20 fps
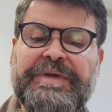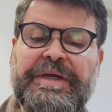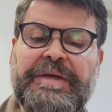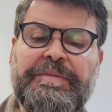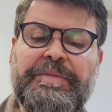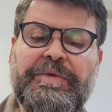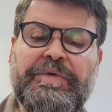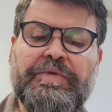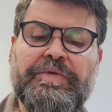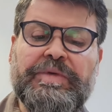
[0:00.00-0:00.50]

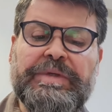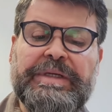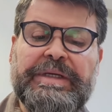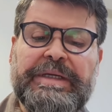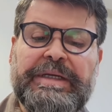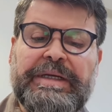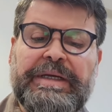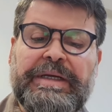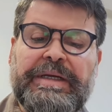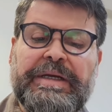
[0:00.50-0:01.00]
immune
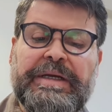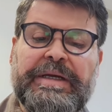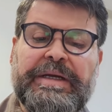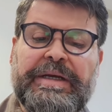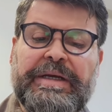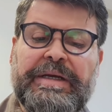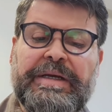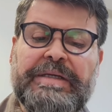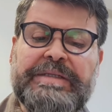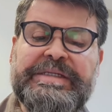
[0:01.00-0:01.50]

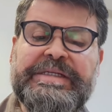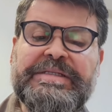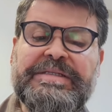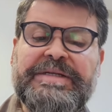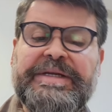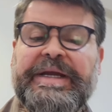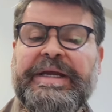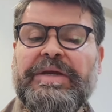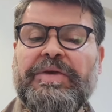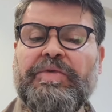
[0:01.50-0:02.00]

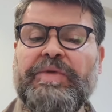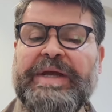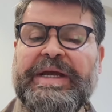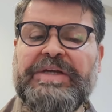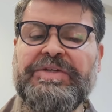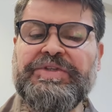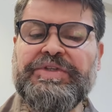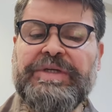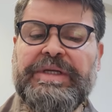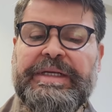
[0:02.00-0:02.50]

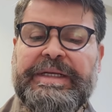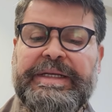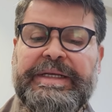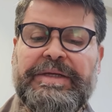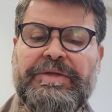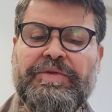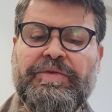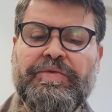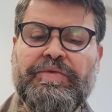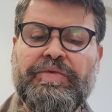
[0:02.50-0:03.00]
dysregulation
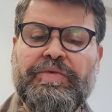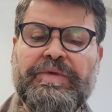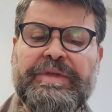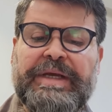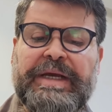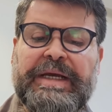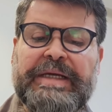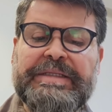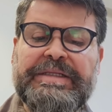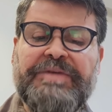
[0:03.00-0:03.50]
lead to
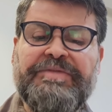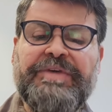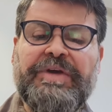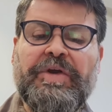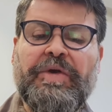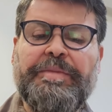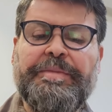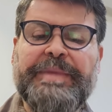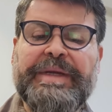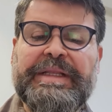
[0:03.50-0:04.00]
the
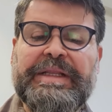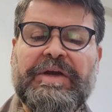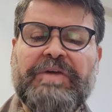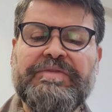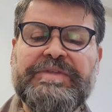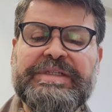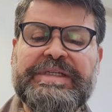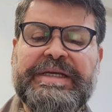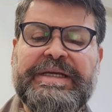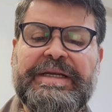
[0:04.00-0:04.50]
development
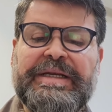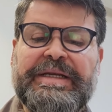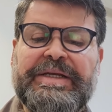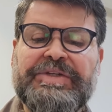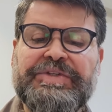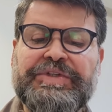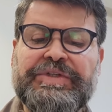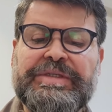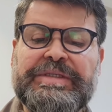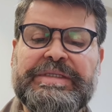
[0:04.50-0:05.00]
of skin
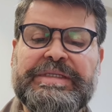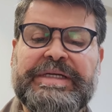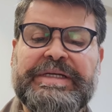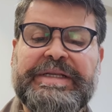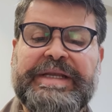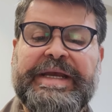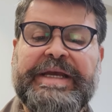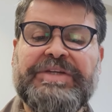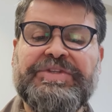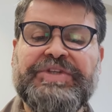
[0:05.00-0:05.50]
lesions
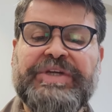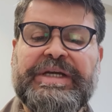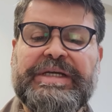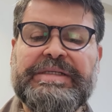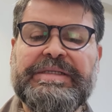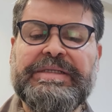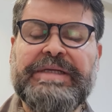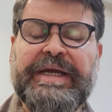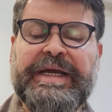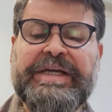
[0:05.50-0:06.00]
in
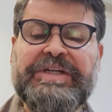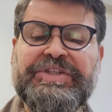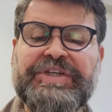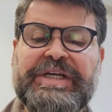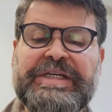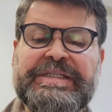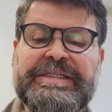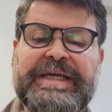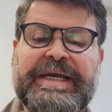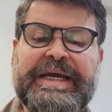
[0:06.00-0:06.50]
HS.
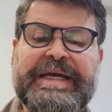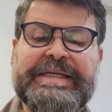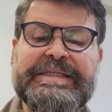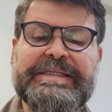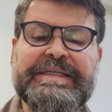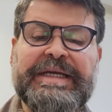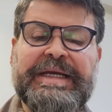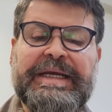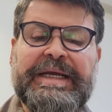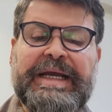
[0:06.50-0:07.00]
HS
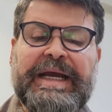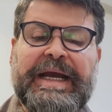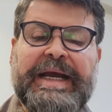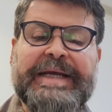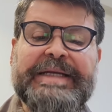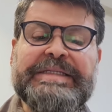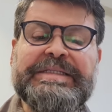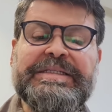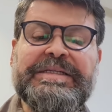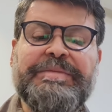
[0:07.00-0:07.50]
has
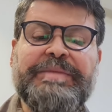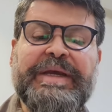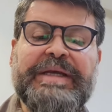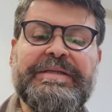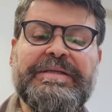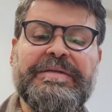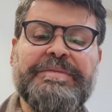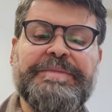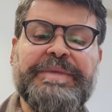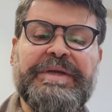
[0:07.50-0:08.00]
an
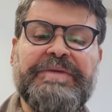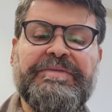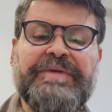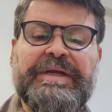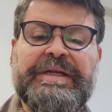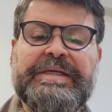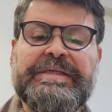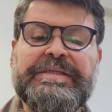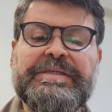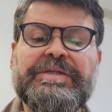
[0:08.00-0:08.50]
estimated
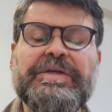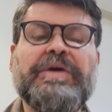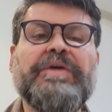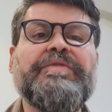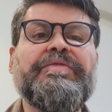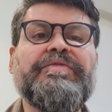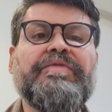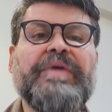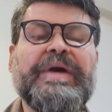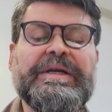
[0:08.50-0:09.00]
prevalence
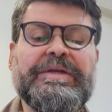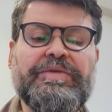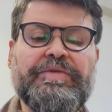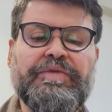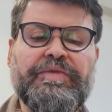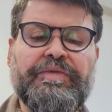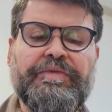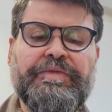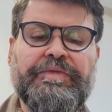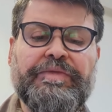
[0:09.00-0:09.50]
of 1
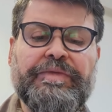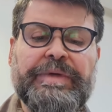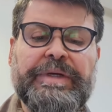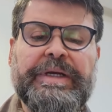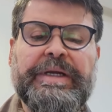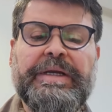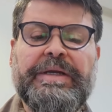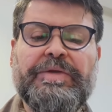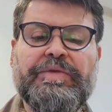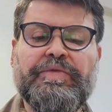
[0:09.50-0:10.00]
to
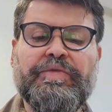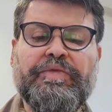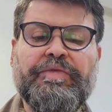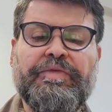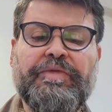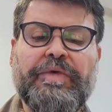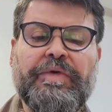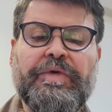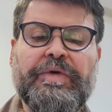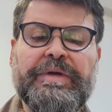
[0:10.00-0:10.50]

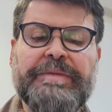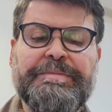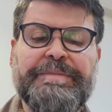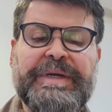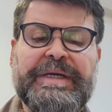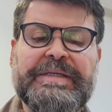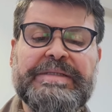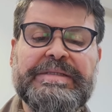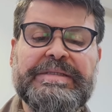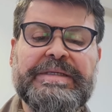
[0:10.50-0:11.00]

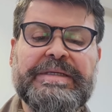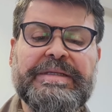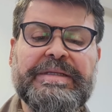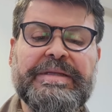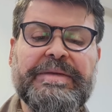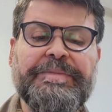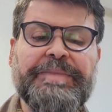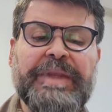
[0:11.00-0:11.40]
4%.